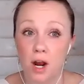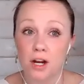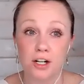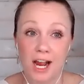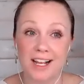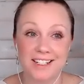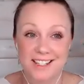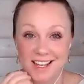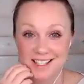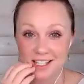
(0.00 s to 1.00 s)
are correct
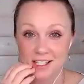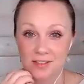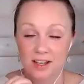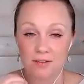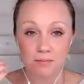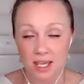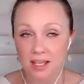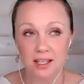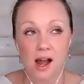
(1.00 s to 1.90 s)
in that sense of like me.